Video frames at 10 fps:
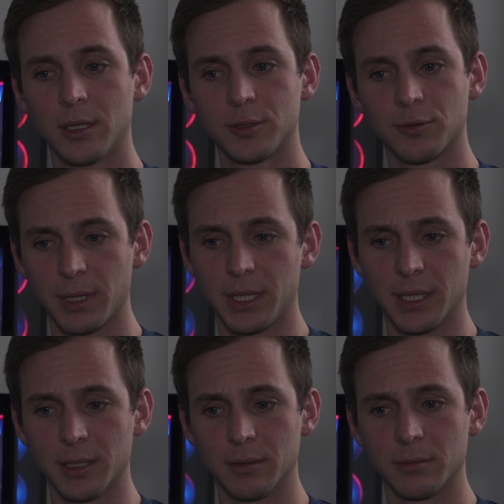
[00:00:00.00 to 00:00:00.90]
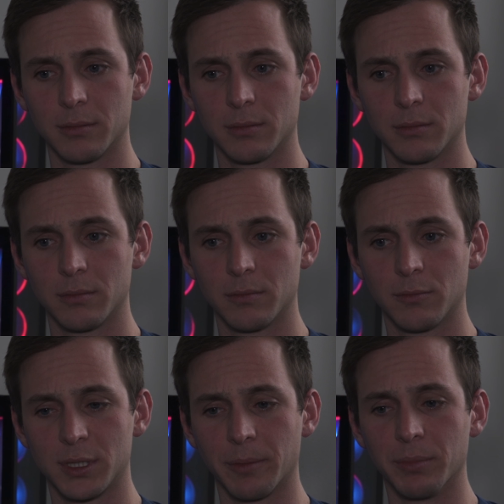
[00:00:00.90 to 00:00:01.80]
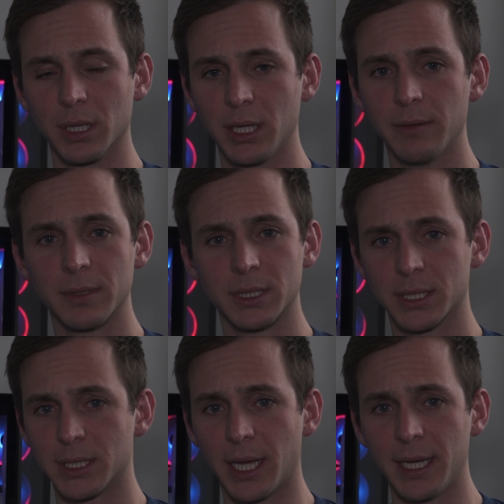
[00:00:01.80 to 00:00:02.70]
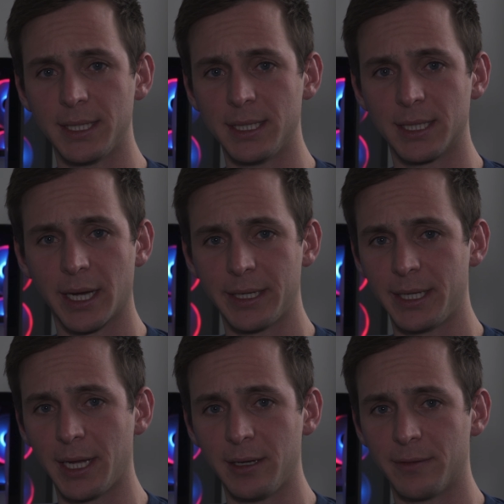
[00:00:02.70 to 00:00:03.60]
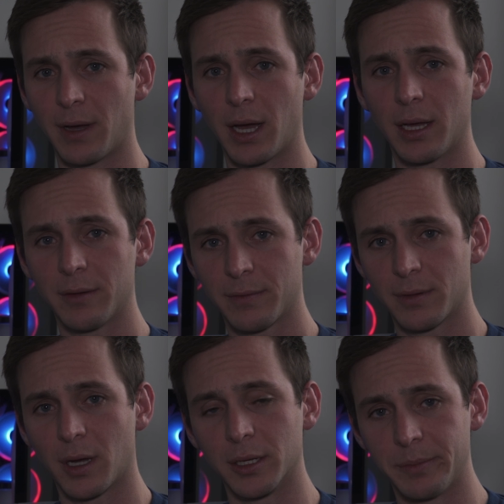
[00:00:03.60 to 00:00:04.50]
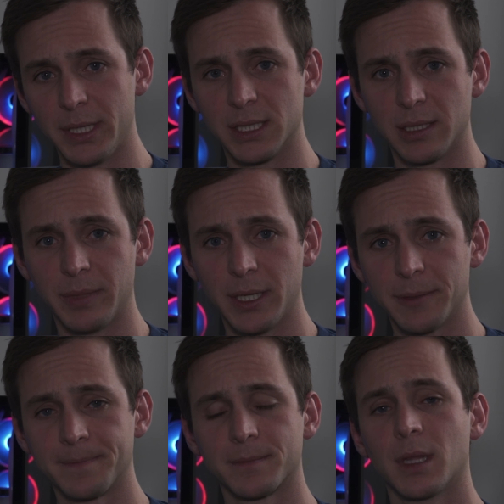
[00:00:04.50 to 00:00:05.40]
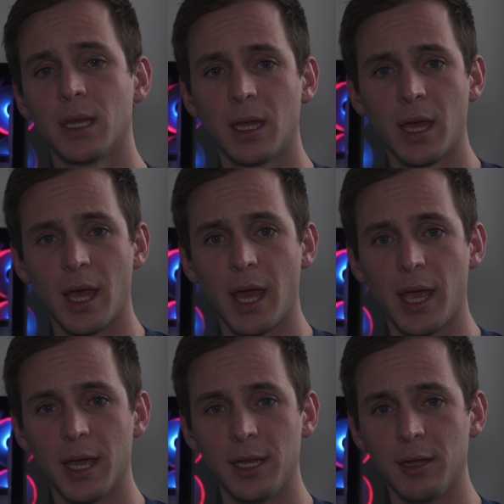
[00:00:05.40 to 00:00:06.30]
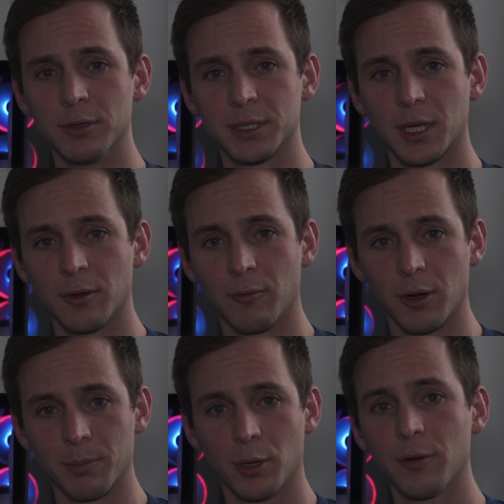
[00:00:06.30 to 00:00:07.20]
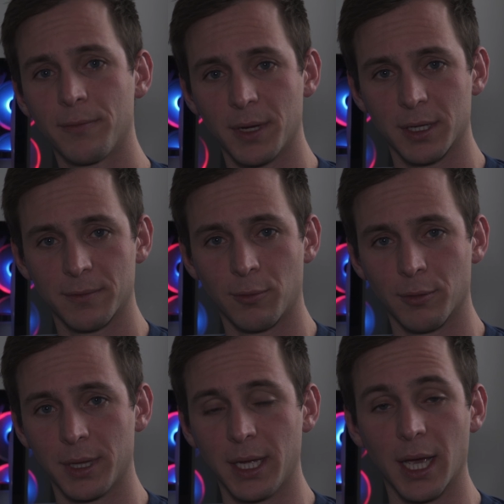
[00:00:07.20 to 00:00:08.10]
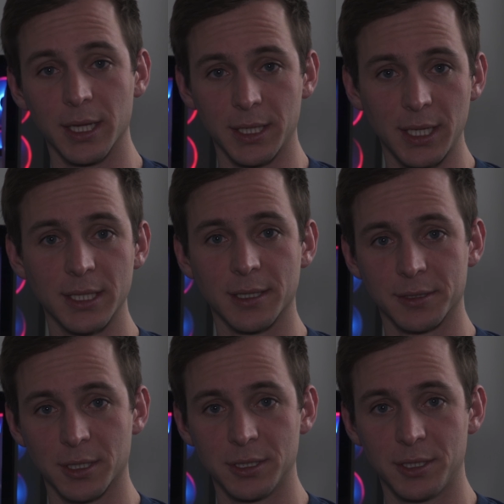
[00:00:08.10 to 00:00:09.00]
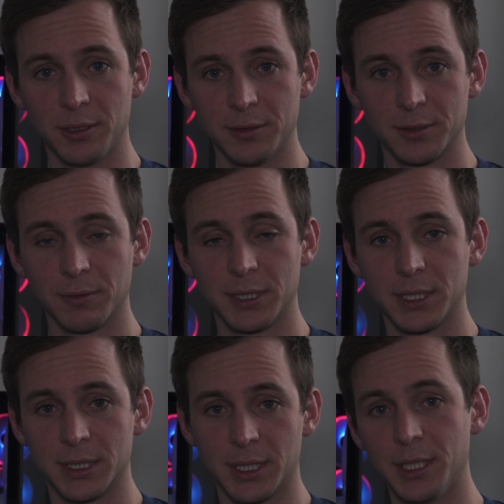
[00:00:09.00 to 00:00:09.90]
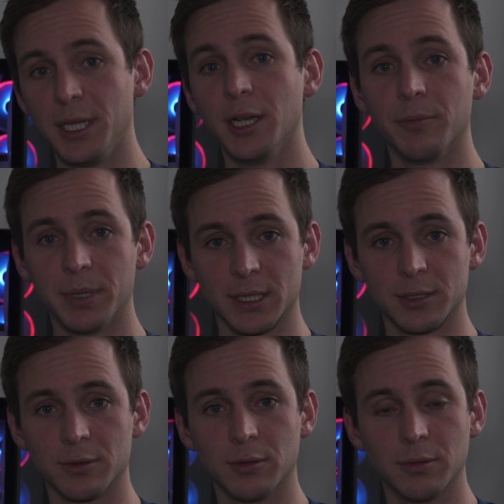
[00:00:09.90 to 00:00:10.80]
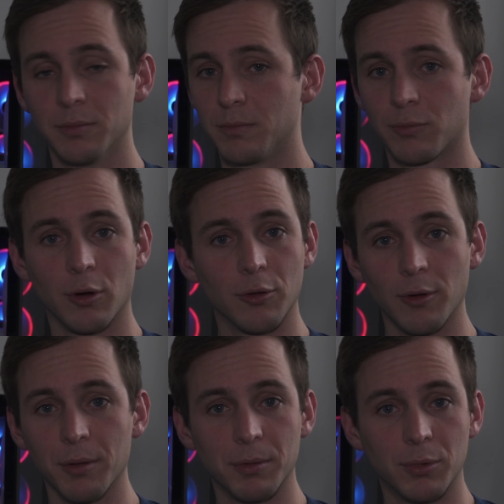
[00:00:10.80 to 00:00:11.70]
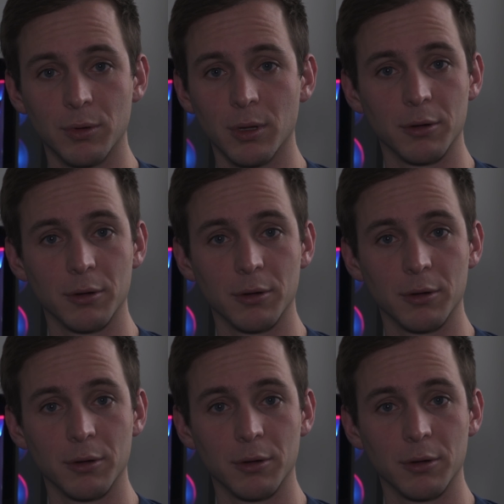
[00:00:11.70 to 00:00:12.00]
Trinket, which I believe is just an AT-Tiny 85 on a PCB. And it was going to work perfect for the LEDs I was going to choose, which is the NeoPixel programmable